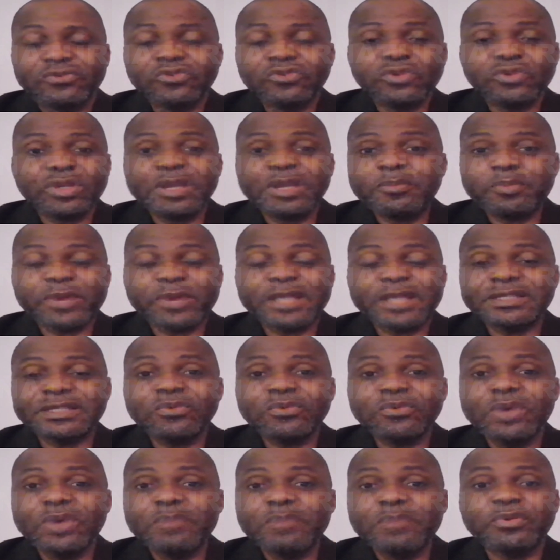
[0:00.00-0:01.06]
Crude oil
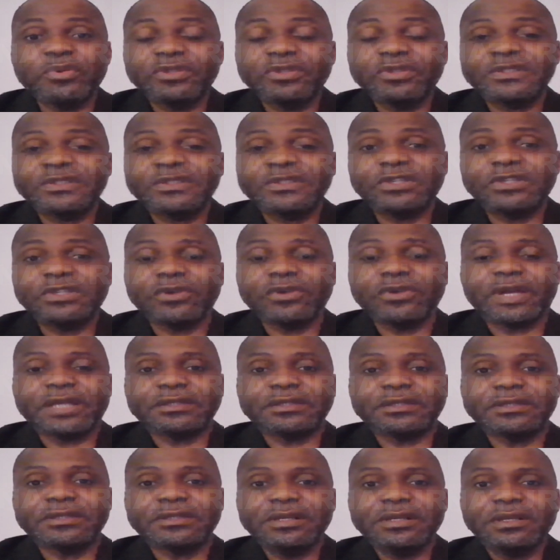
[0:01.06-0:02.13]
prices went below
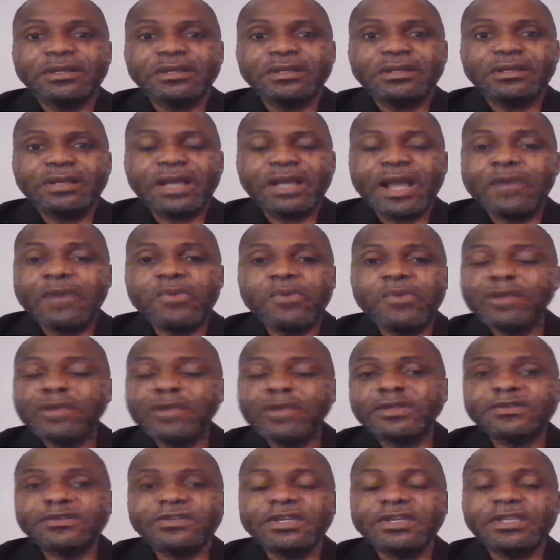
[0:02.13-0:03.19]
$60. And we are
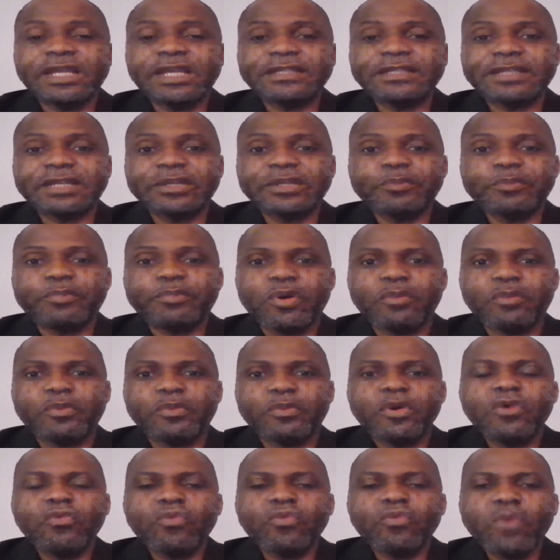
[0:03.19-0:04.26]
not seeing that at the
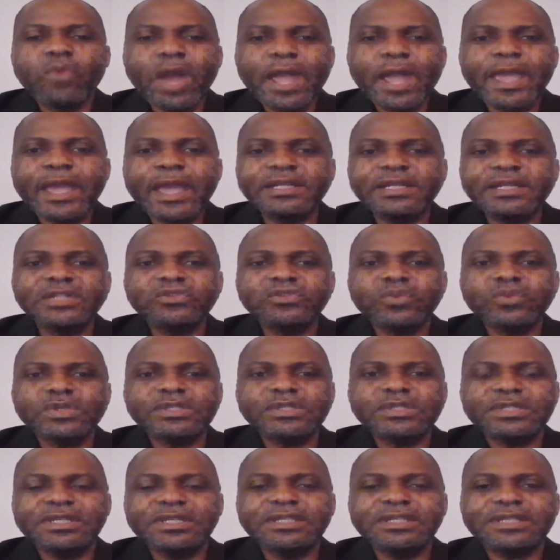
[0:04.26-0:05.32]
pump. Why aren't we
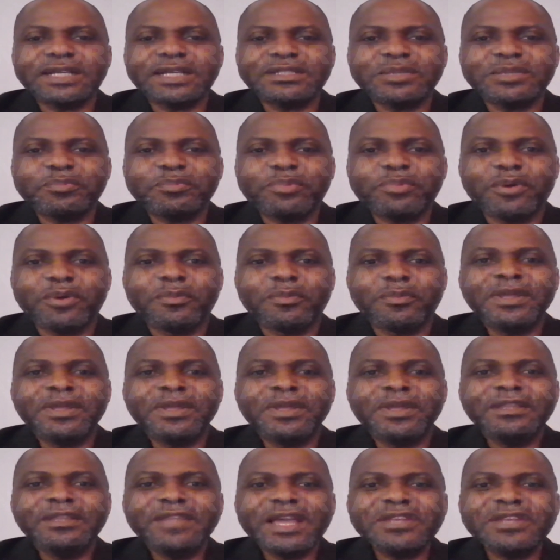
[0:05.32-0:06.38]
seeing it at the pump?
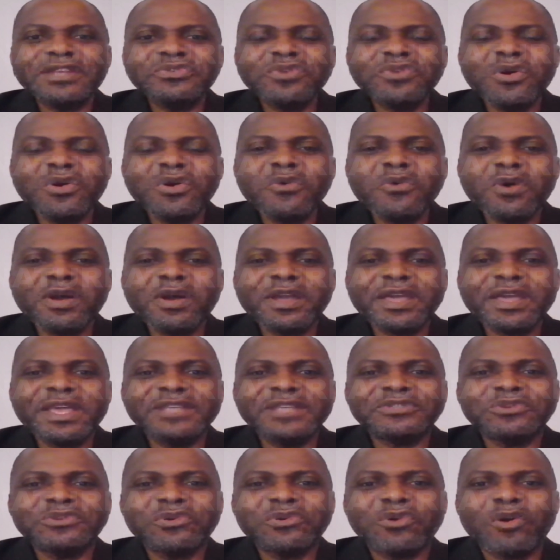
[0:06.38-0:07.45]
There is no one
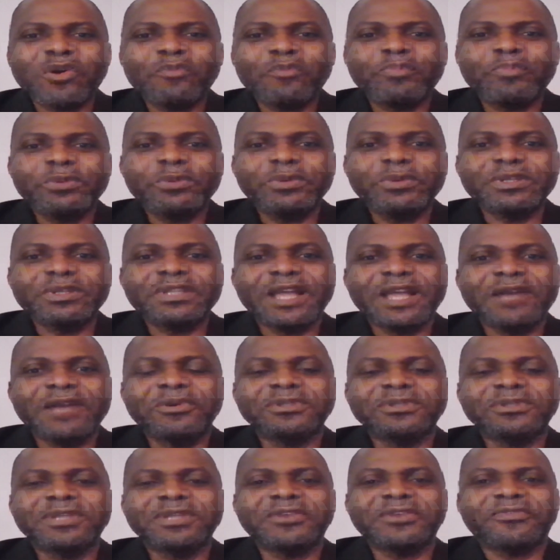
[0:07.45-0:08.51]
else to compete with
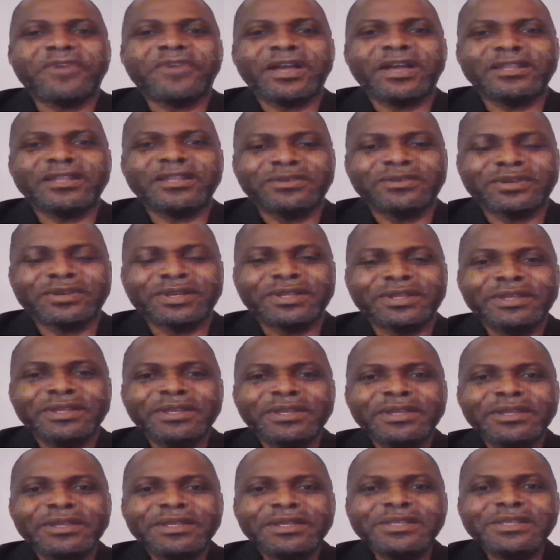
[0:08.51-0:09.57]
Dangote Refinery.
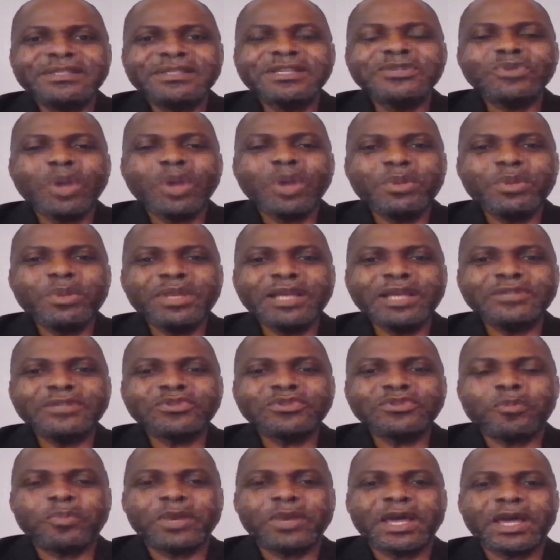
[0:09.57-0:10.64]
It's the dominant
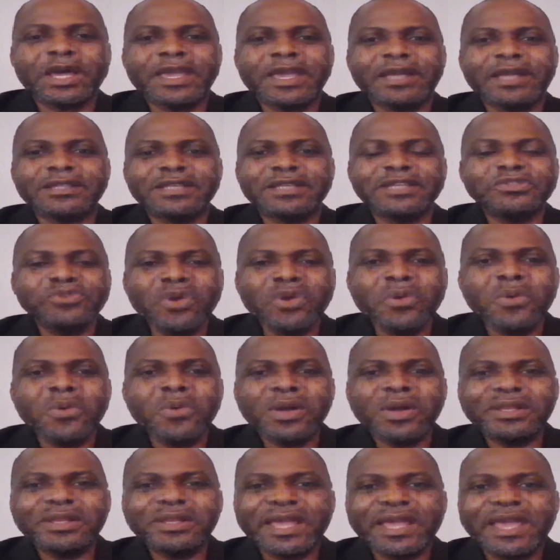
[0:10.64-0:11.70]
supplier. There's no
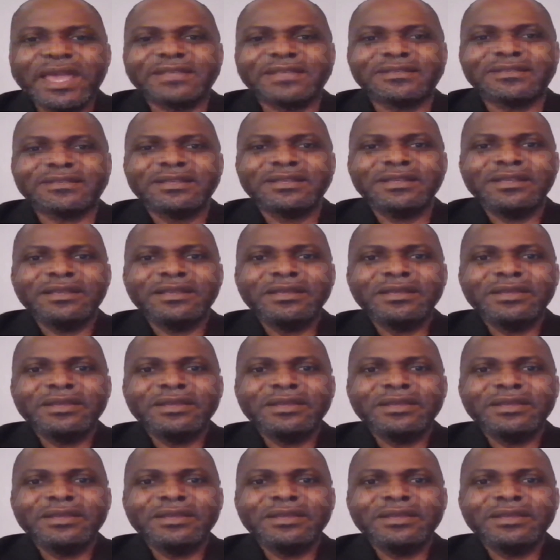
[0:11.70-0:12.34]
one else.